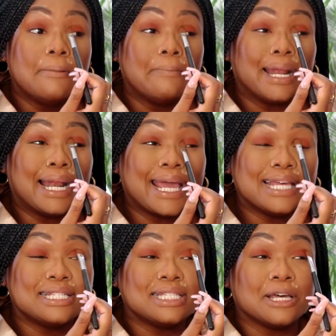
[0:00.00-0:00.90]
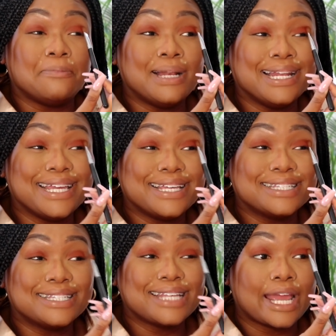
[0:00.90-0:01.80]
my lace, the
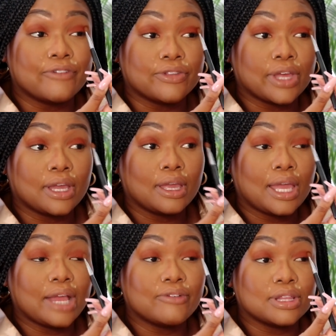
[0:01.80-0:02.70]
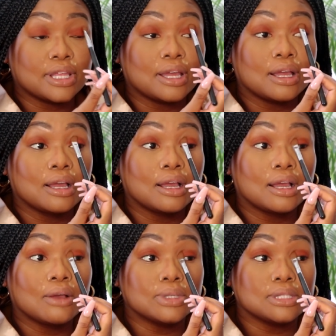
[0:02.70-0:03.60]
appliques, everything
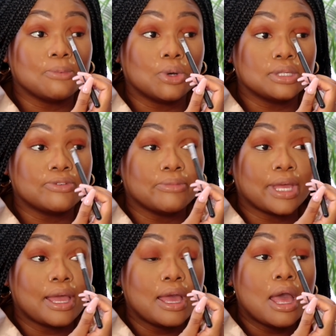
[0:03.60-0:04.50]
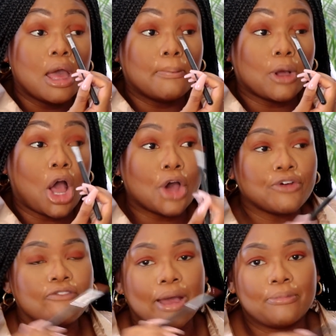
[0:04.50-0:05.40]
was imported from there.
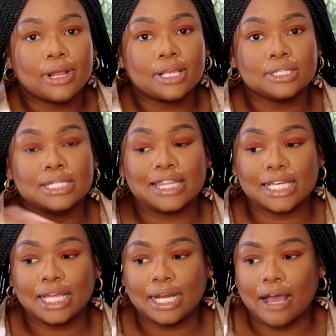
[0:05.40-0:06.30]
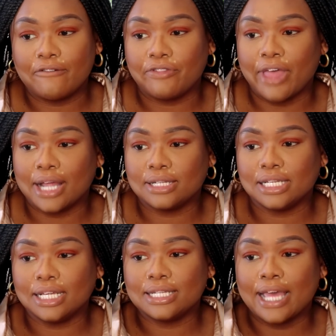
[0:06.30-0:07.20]
Mikado fabric is thick enough
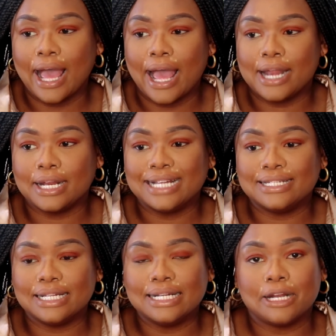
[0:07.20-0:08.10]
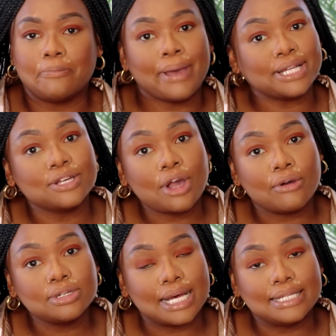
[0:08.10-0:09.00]
that it didn't need a
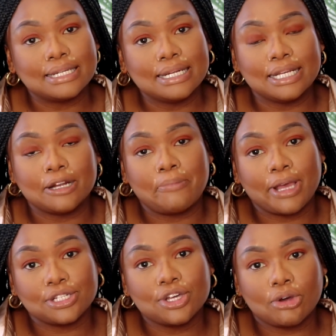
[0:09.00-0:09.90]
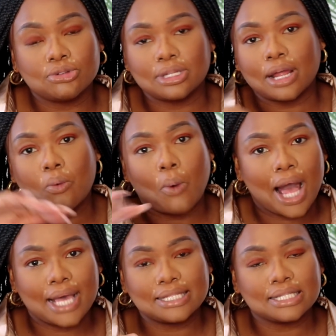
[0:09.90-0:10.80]
petticoat. I didn't need a petticoat with like
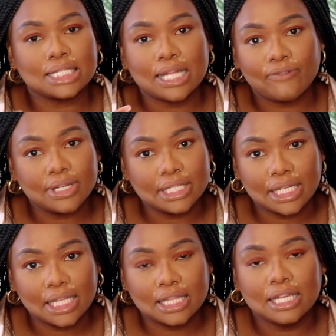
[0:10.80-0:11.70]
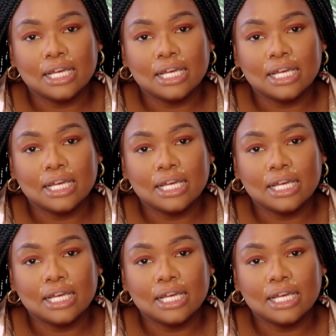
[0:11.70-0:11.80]
wires and stuff underneath.